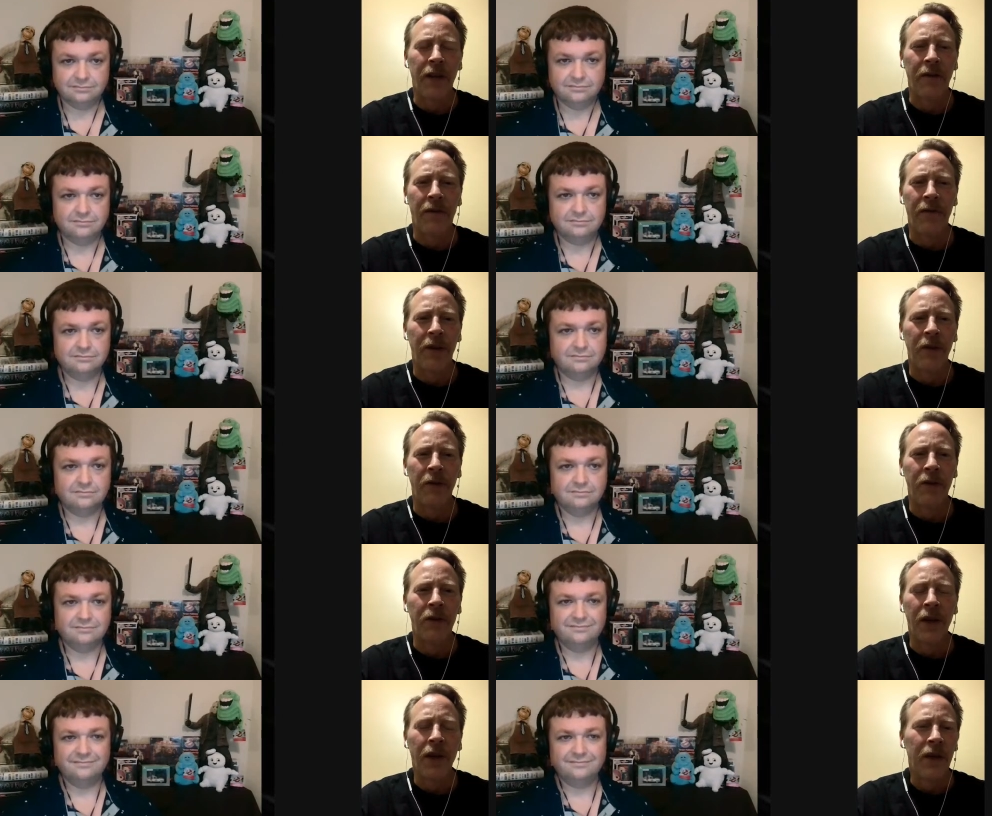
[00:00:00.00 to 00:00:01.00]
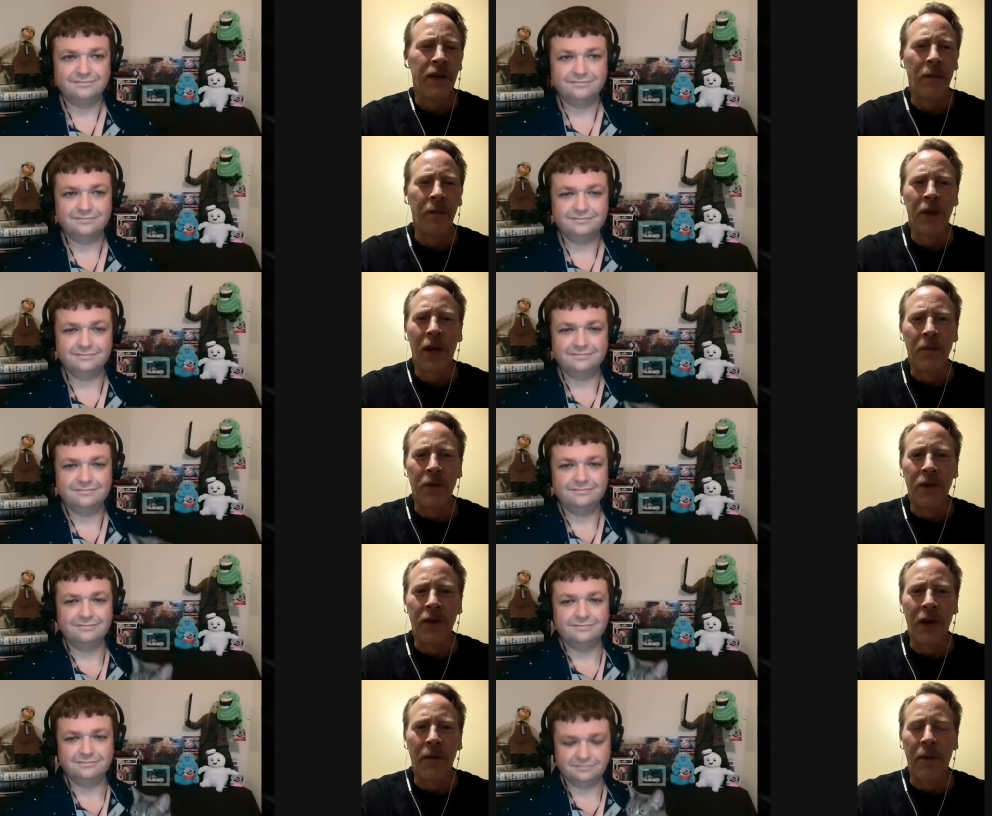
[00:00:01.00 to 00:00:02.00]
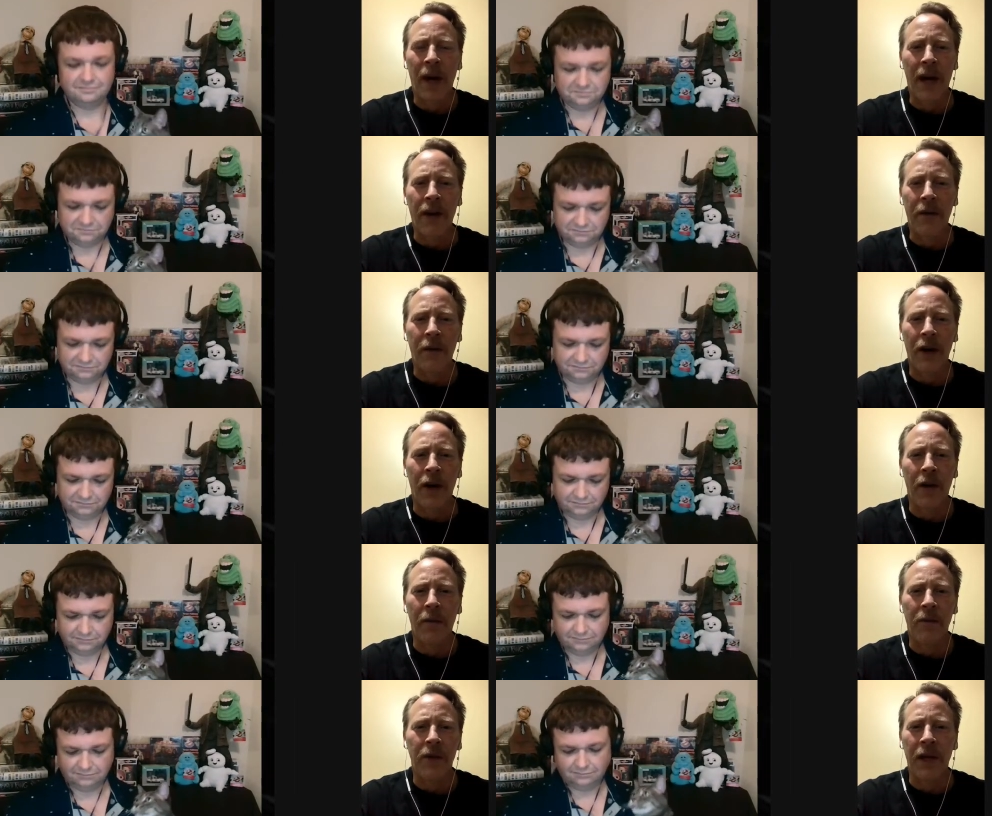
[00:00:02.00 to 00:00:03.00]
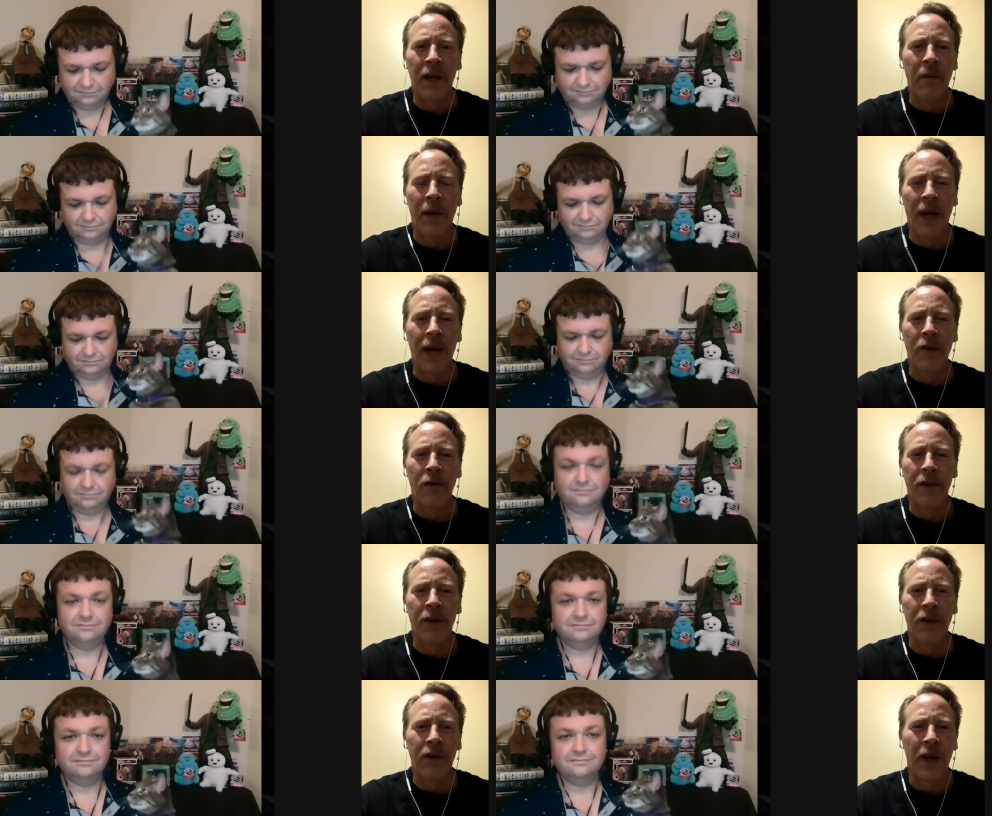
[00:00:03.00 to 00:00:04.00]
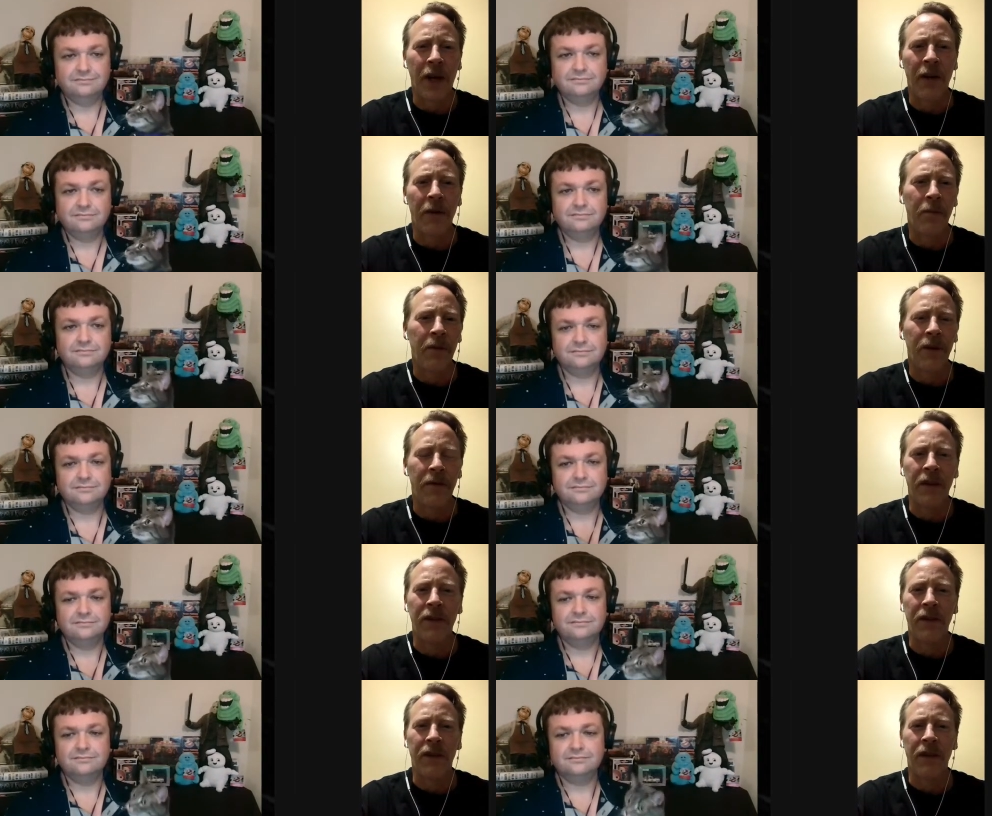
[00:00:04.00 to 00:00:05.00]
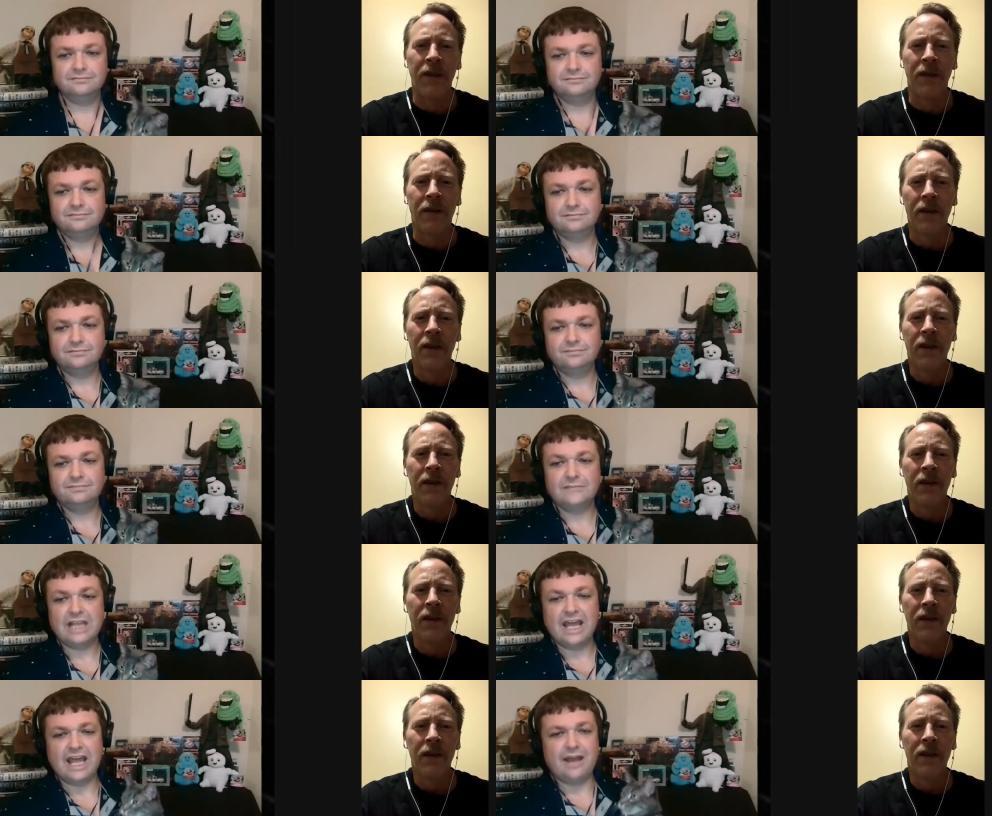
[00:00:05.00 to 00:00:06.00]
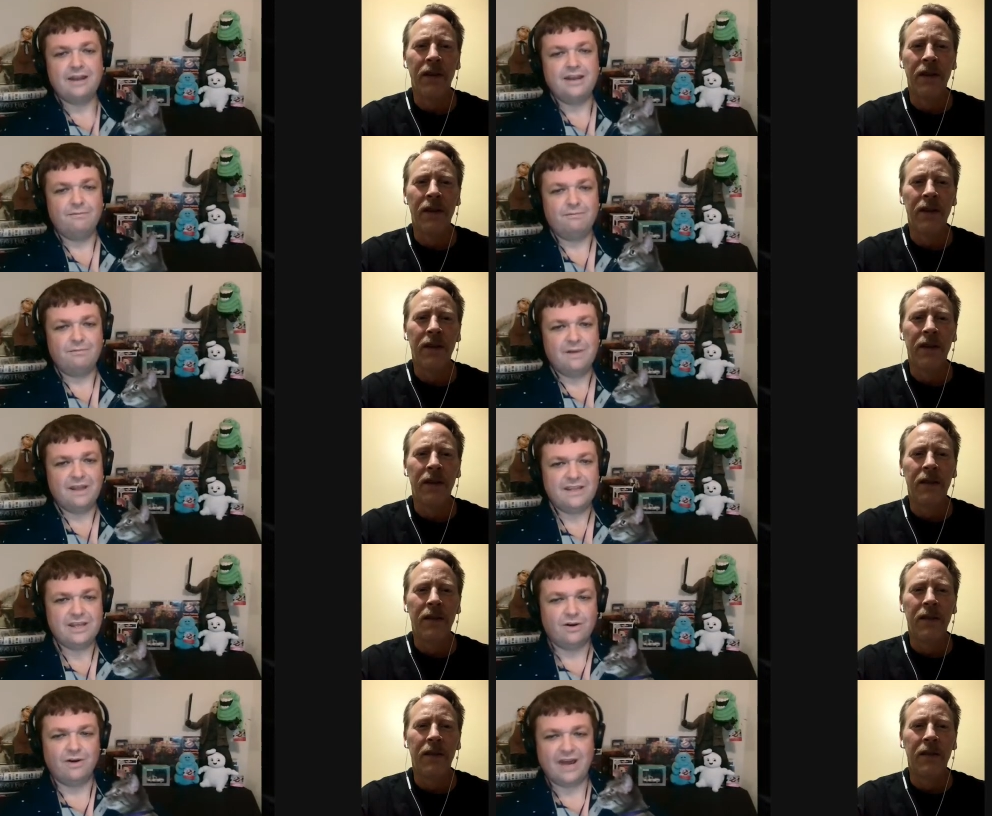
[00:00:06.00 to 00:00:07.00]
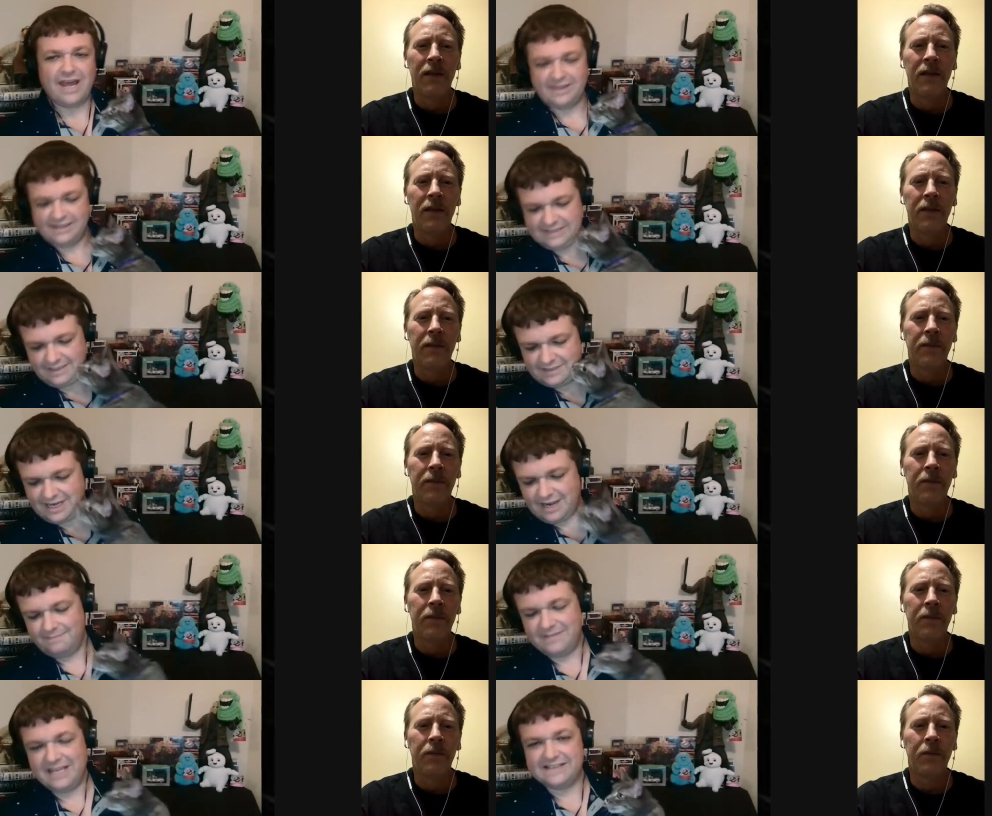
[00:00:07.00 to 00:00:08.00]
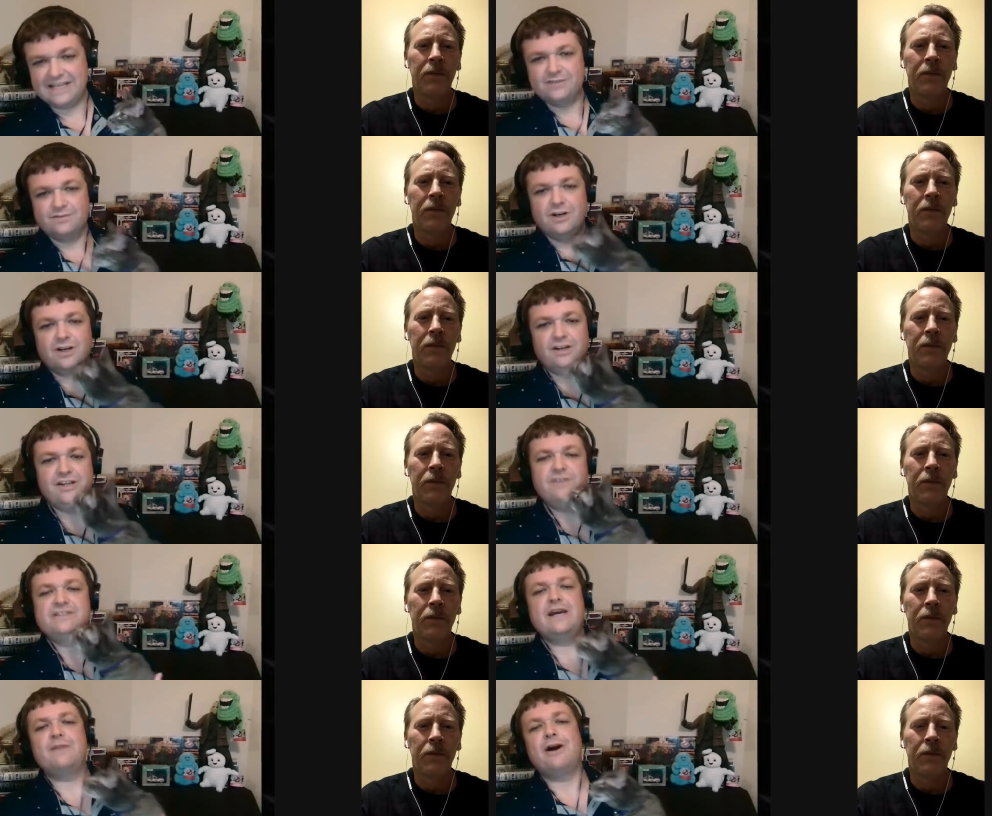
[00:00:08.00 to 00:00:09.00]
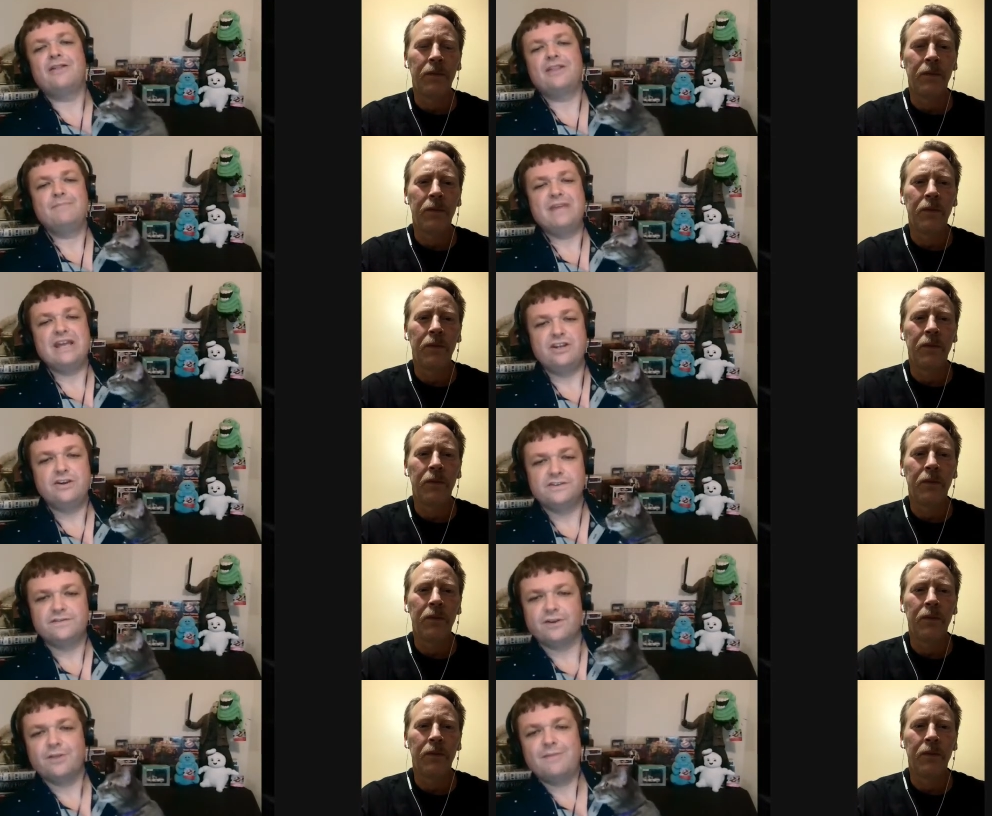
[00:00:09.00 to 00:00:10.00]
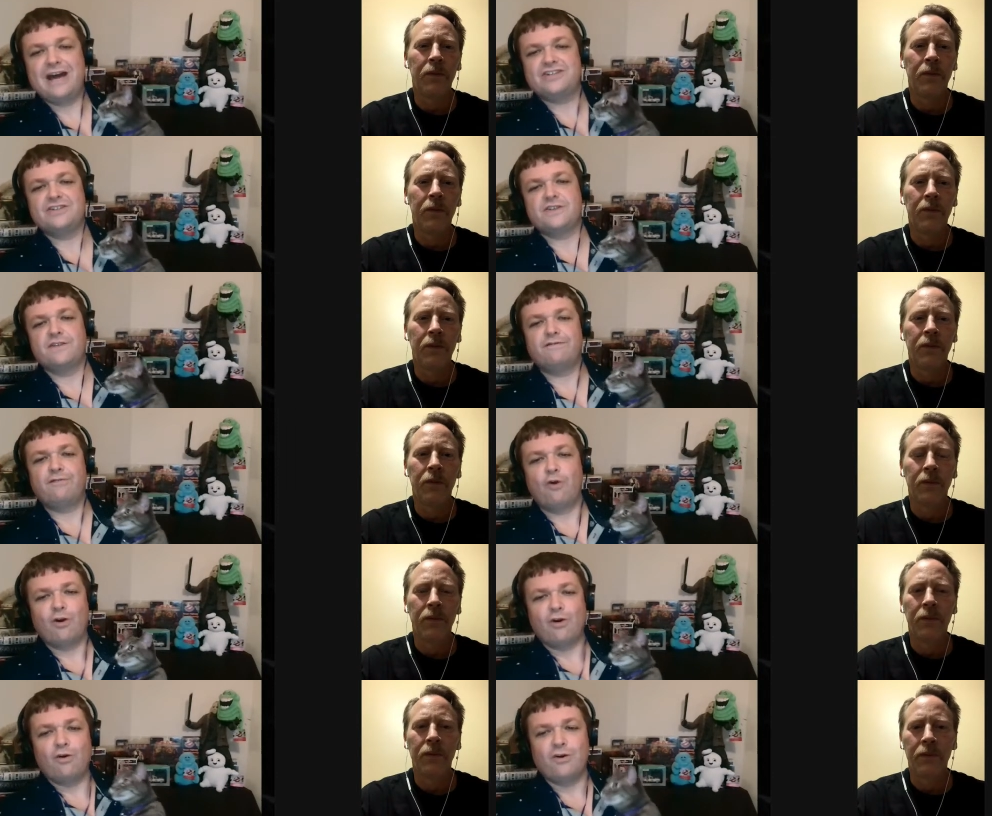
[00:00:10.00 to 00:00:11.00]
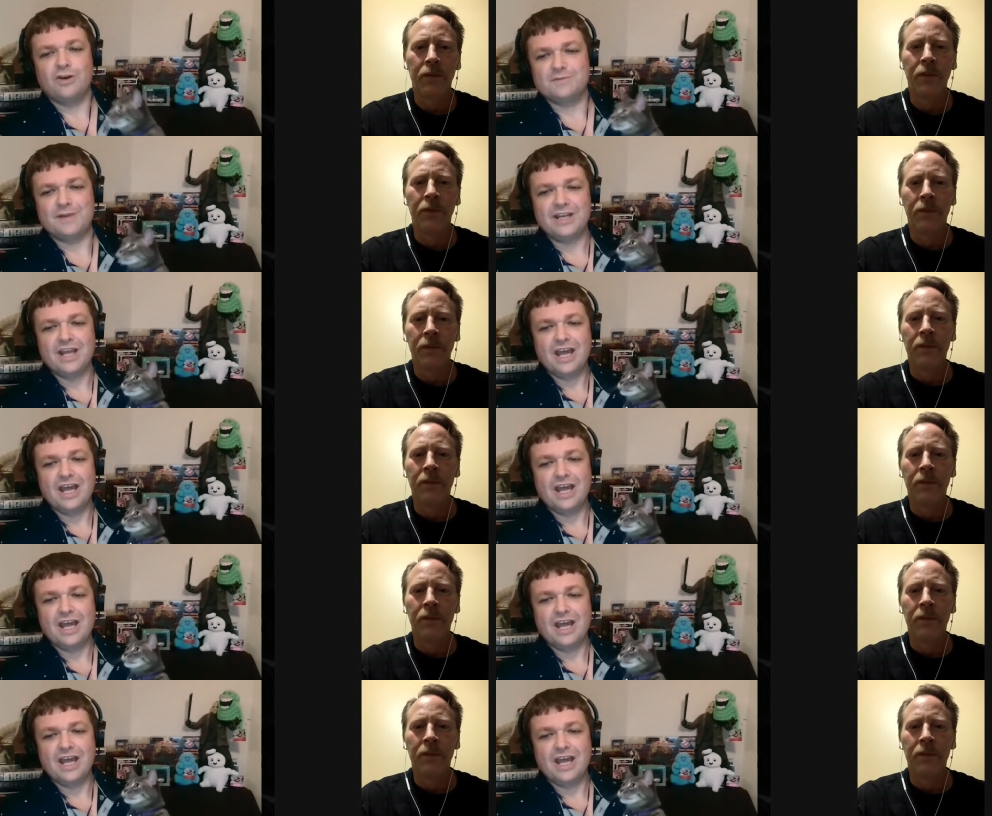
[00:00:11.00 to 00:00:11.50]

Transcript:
Speaker 1: of feuds sometimes uh, back uh, dating back over the entire previous year.
Speaker 2: And you know, at the same time, these things were you said about them being used for the matches of the Four Horsemen.